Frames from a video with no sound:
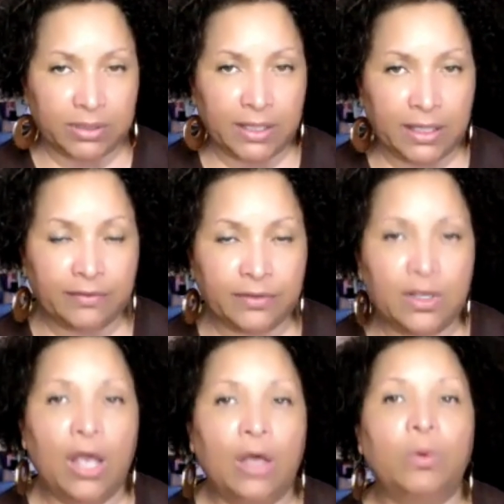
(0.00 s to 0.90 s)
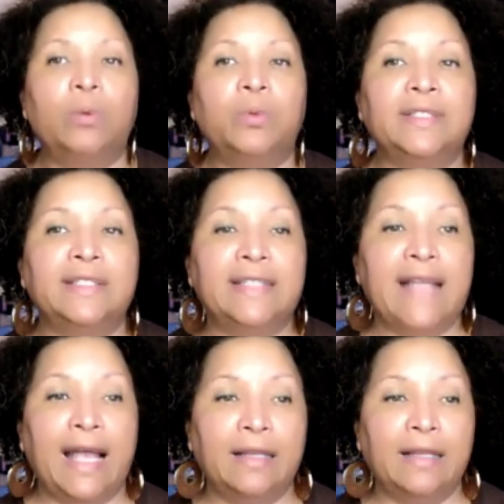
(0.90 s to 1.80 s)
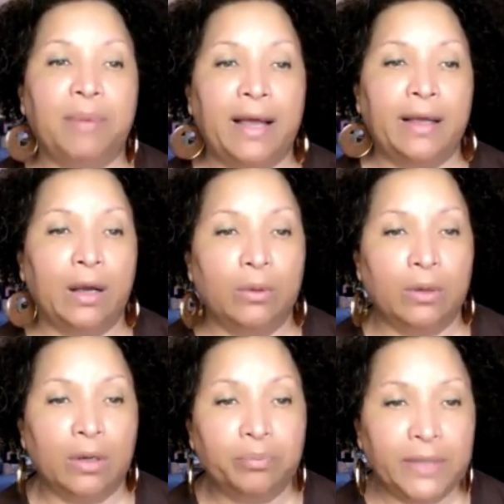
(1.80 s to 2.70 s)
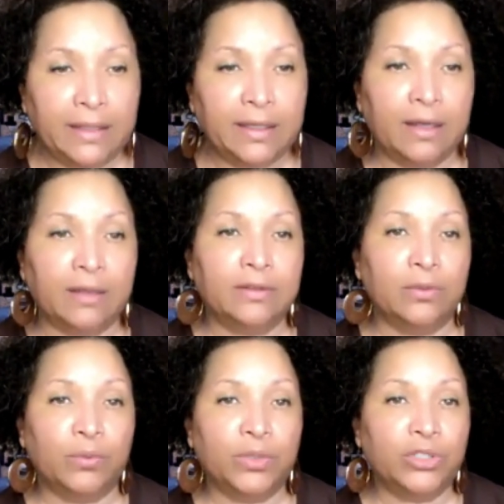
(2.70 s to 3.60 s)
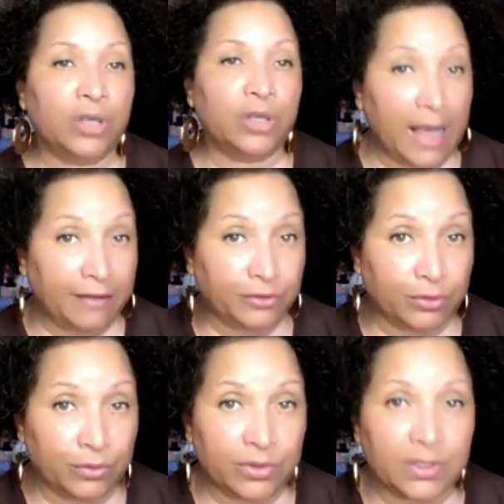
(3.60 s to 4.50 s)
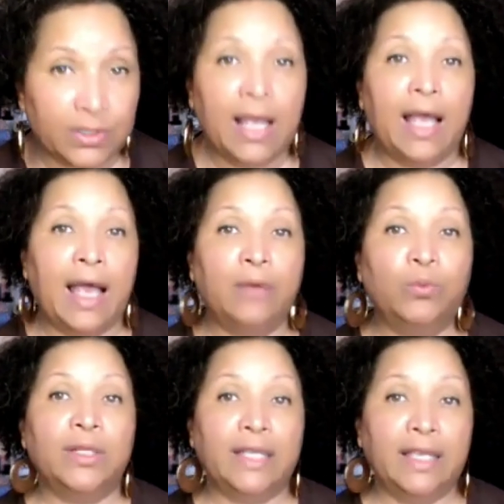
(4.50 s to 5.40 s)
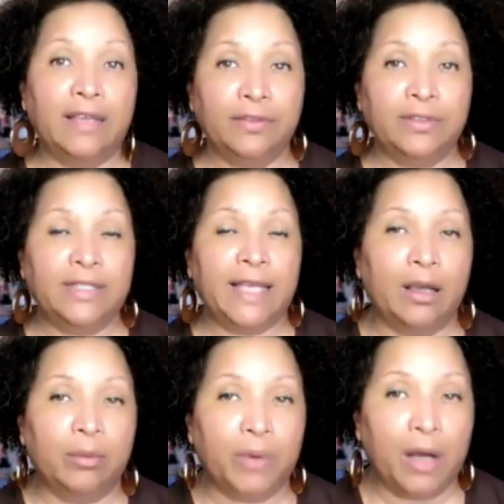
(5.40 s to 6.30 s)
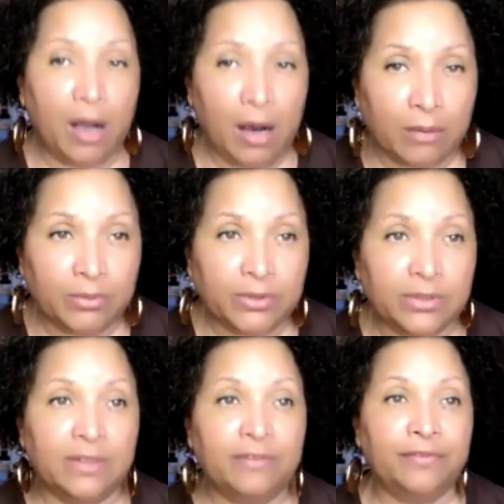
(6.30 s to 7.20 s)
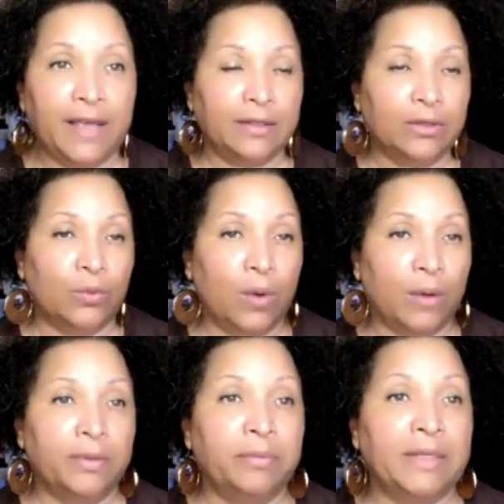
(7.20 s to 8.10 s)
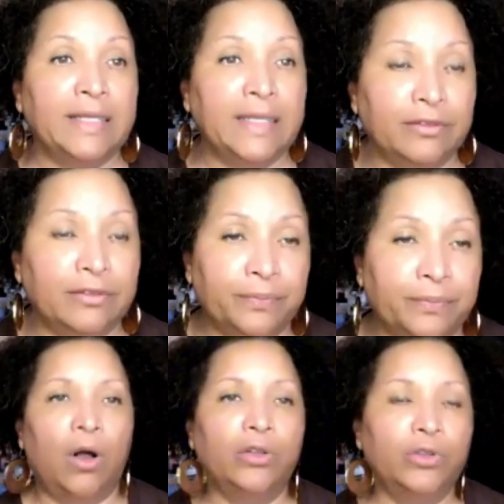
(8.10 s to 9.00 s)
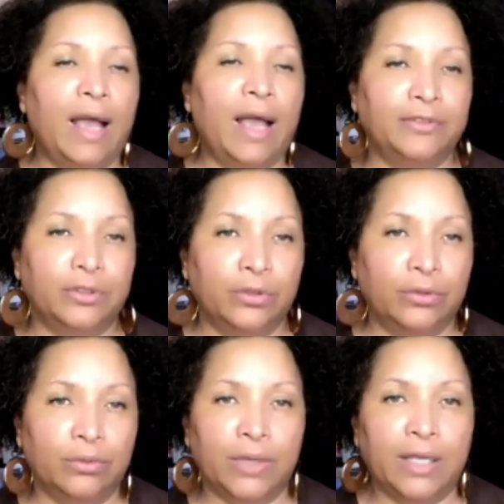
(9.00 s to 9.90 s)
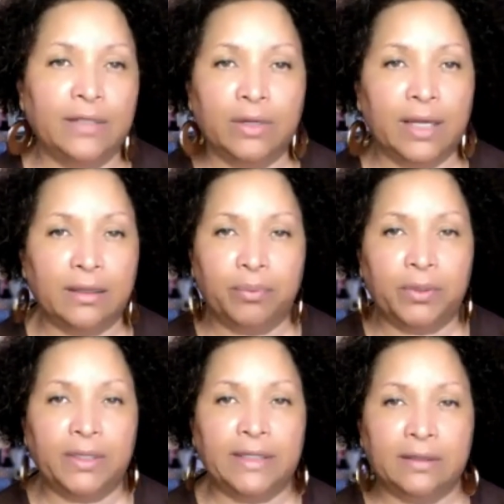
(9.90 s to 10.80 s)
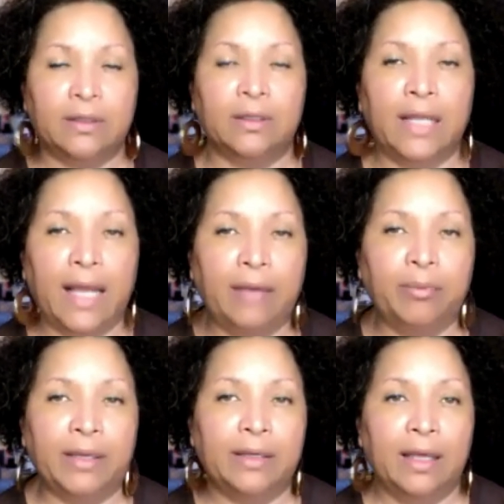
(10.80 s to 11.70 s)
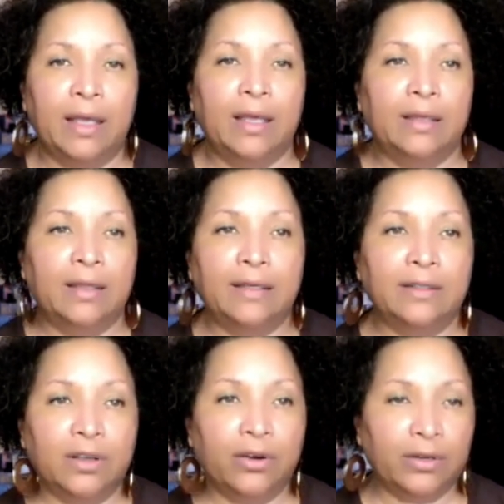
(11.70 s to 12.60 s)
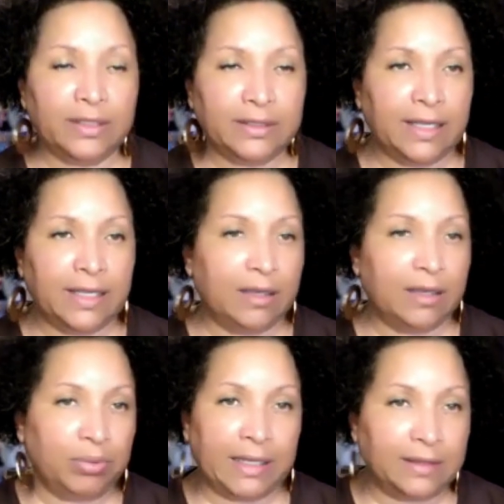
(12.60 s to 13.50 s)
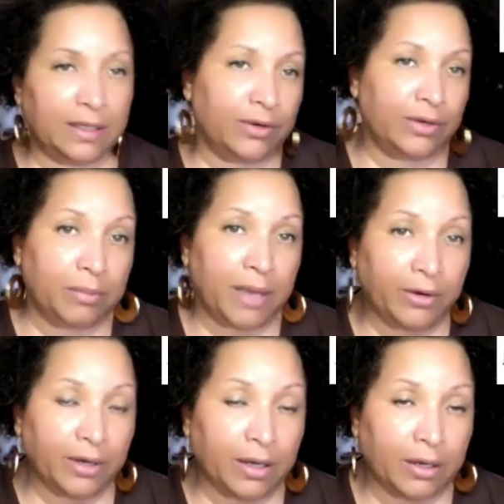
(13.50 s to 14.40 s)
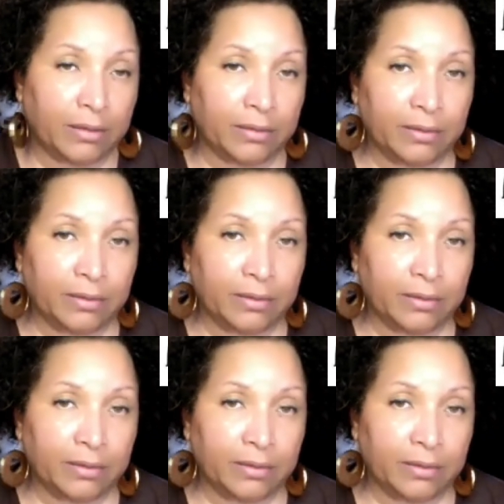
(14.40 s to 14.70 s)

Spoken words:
beliefs, we will stand by our opinions, which are half truths, and will even take up arms to defend what we believe. All you have to do is look at the political climate that is currently taking place here in America.